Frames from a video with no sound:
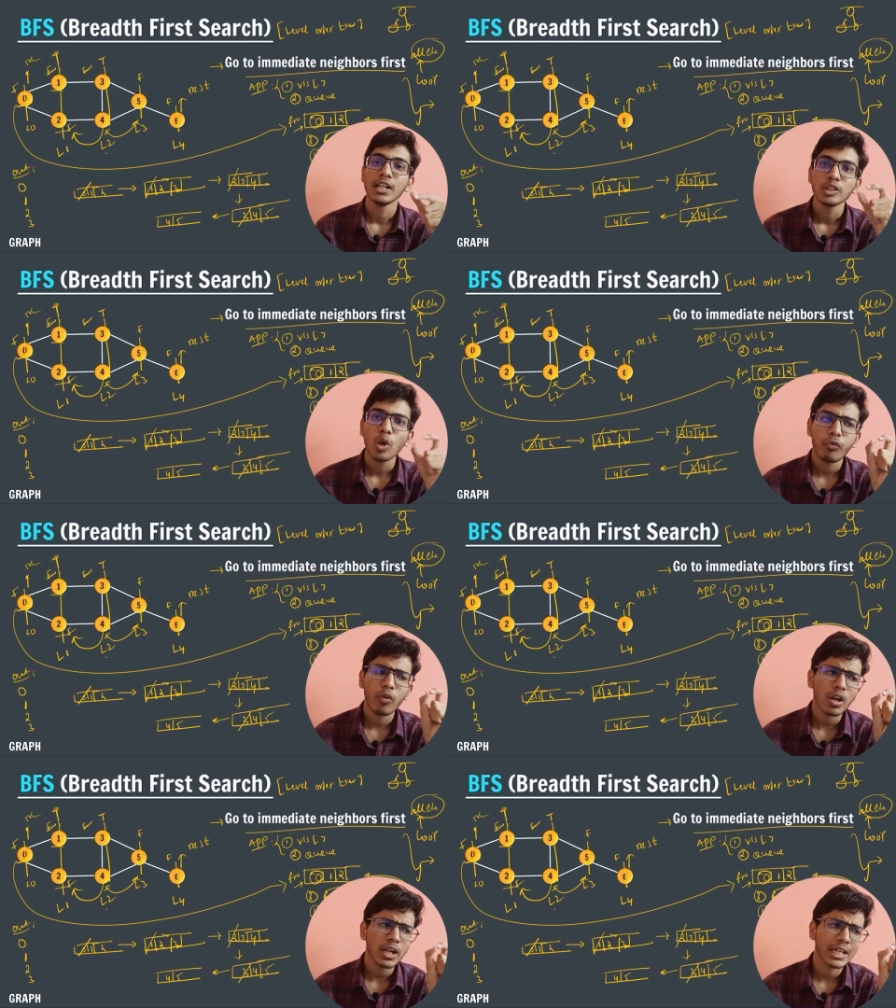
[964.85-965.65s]
So
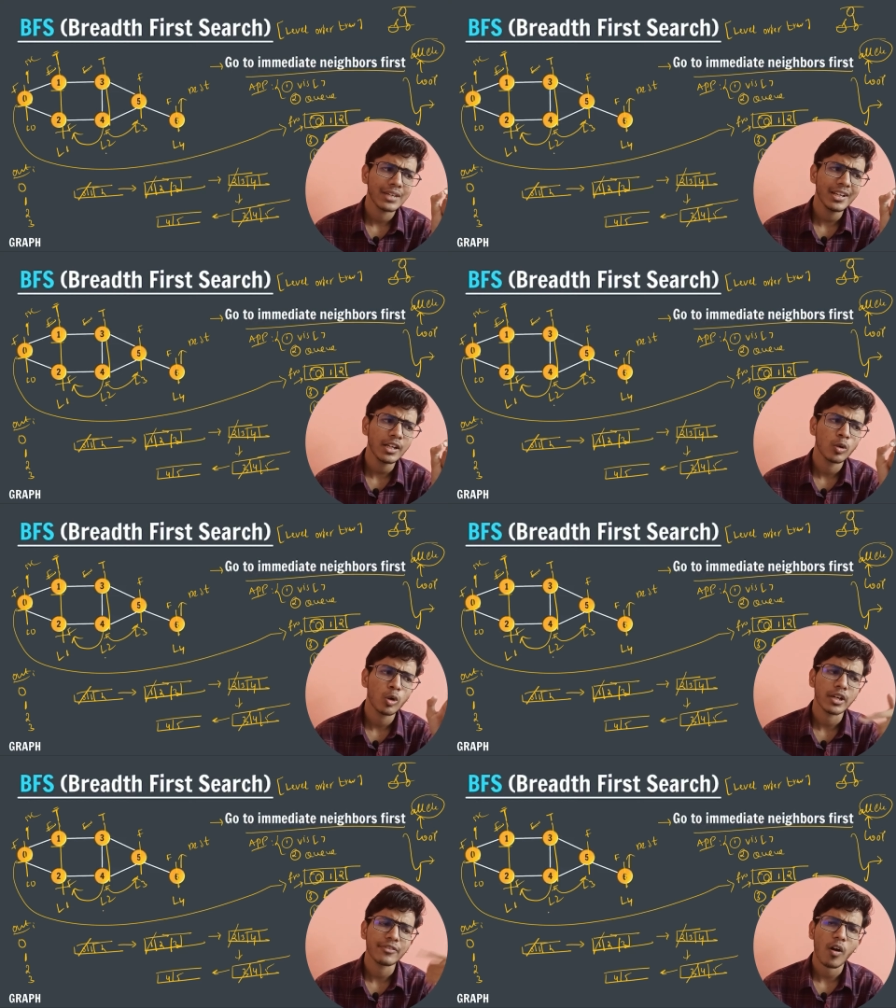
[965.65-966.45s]
for a given
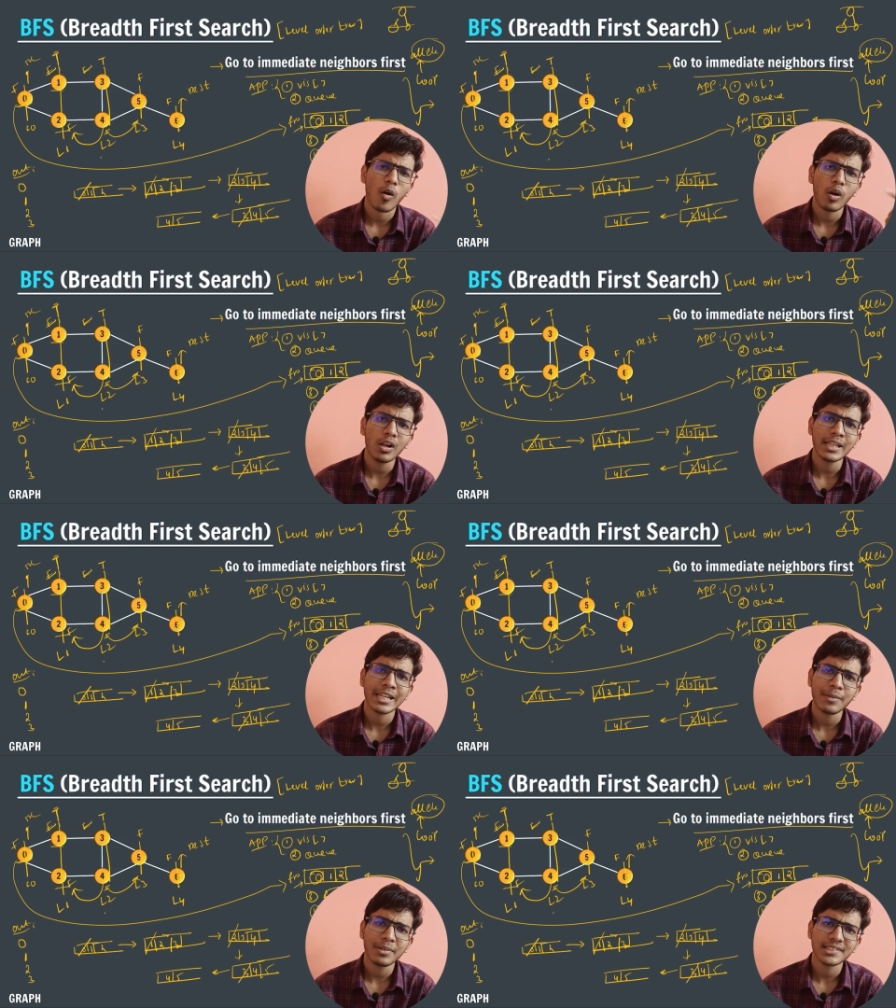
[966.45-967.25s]
node, if all the
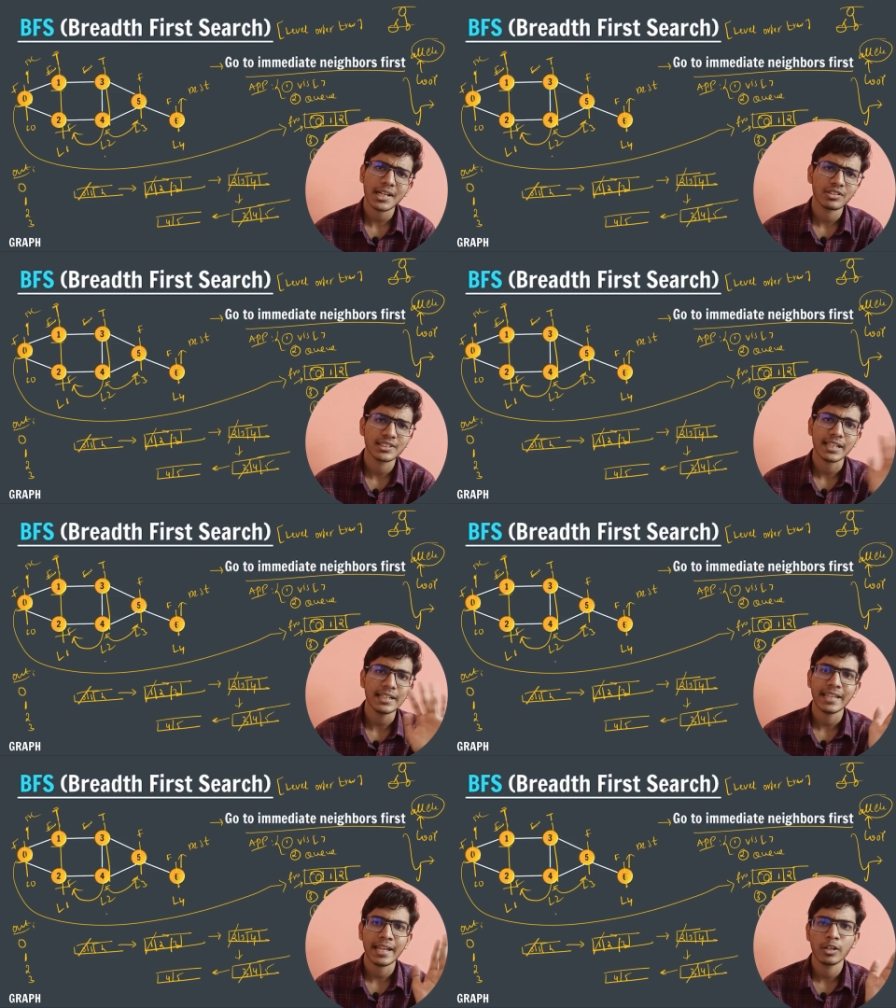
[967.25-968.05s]
neighbors are
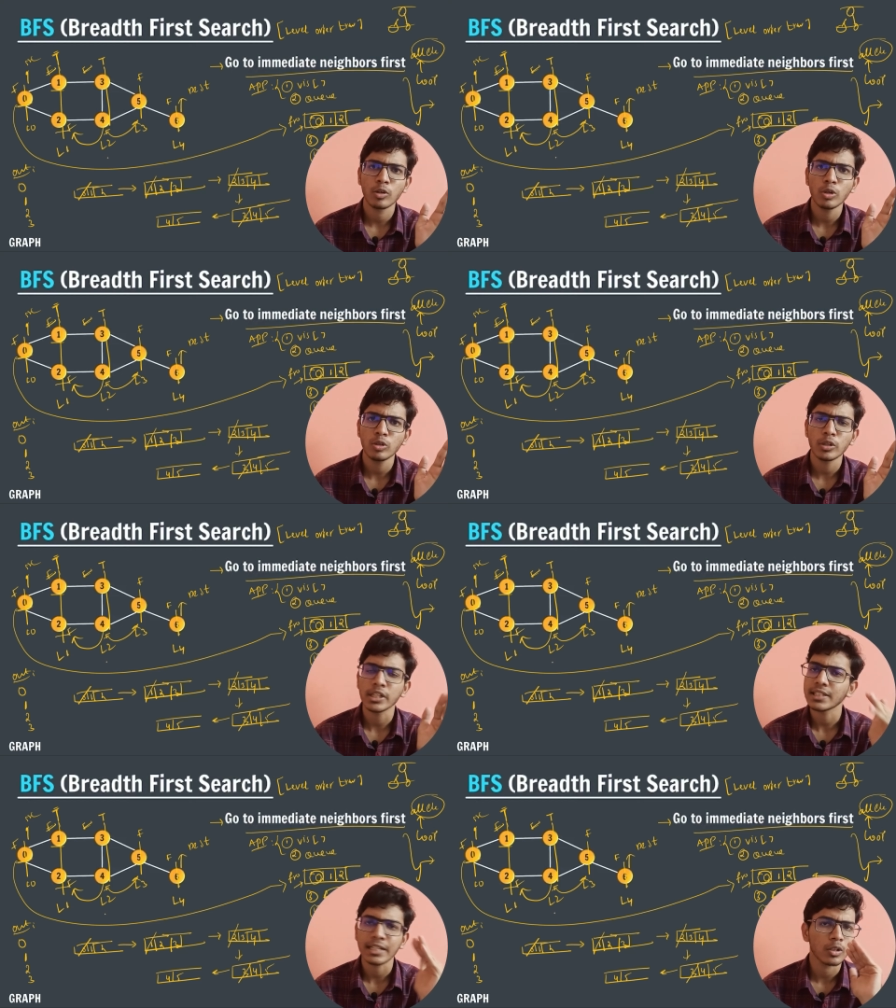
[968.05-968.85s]
visited, then don't do
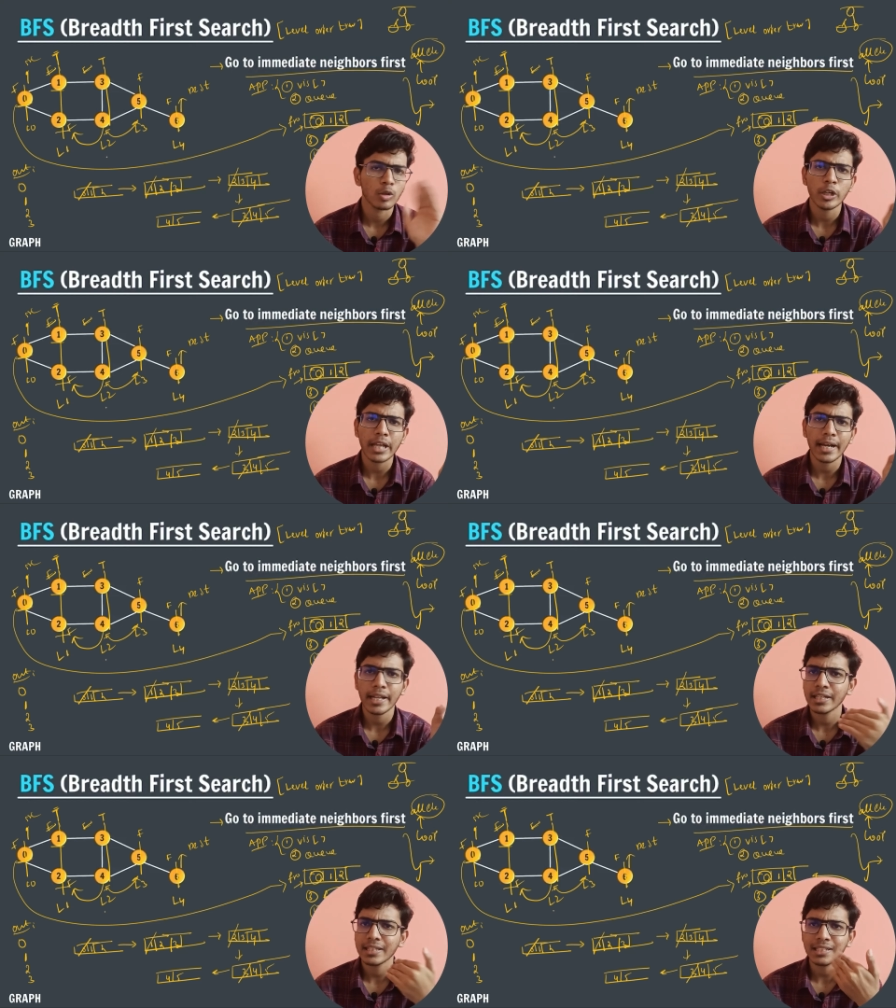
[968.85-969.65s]
anything, don't add
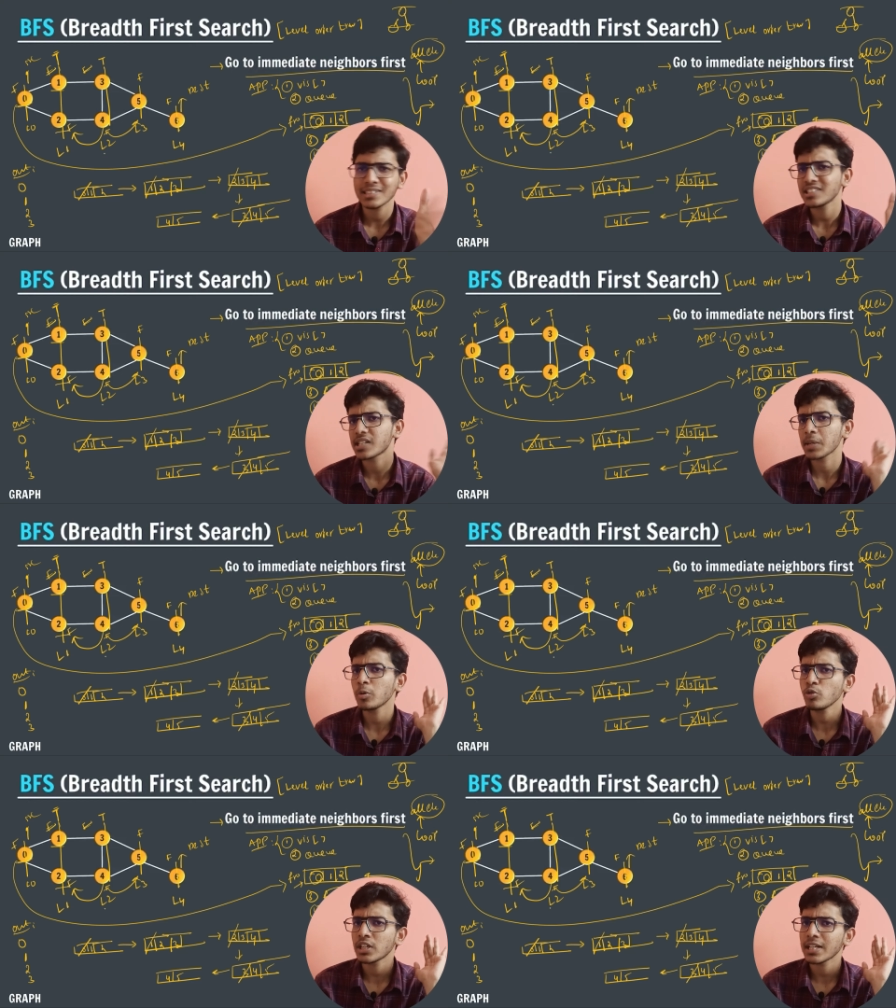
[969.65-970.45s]
anything, just
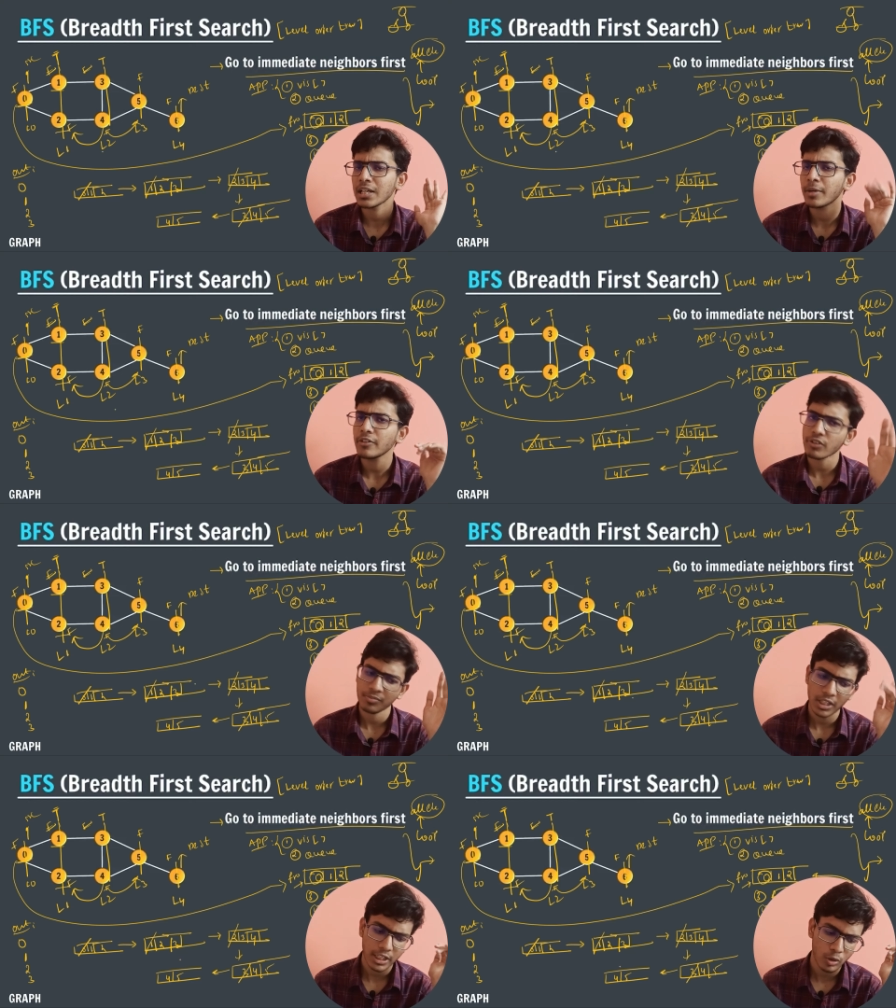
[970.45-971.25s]
remove that element from
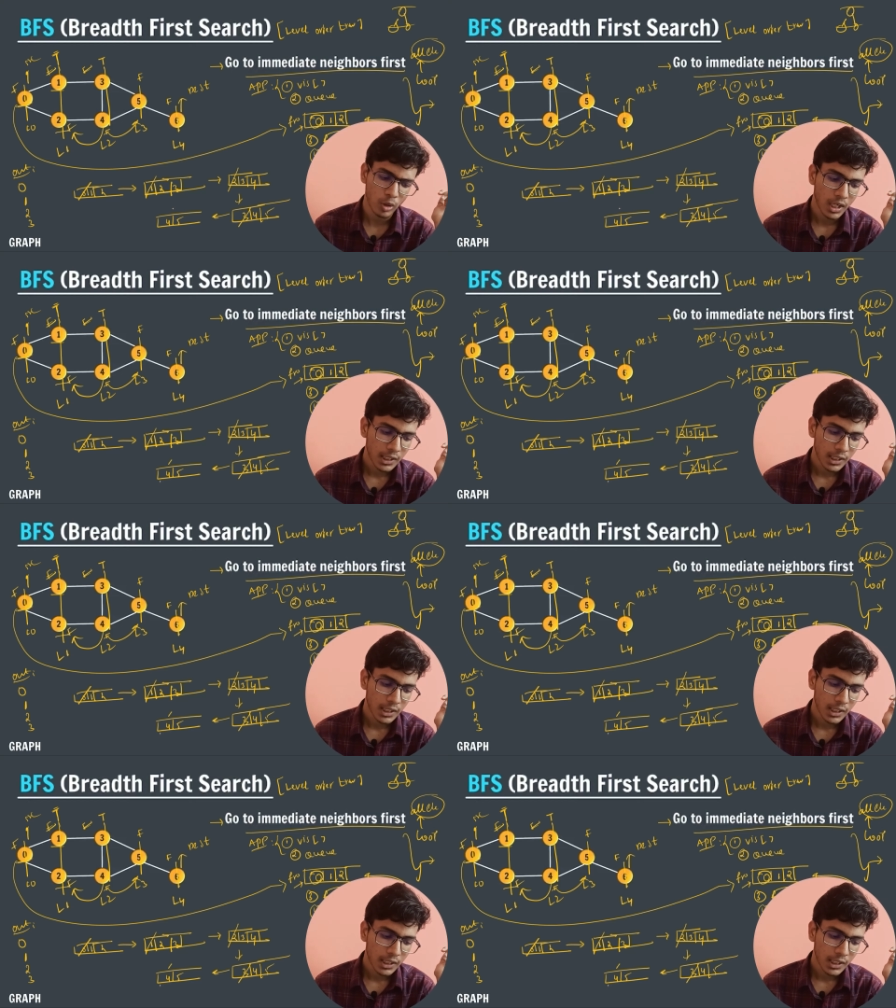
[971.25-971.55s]
the queue.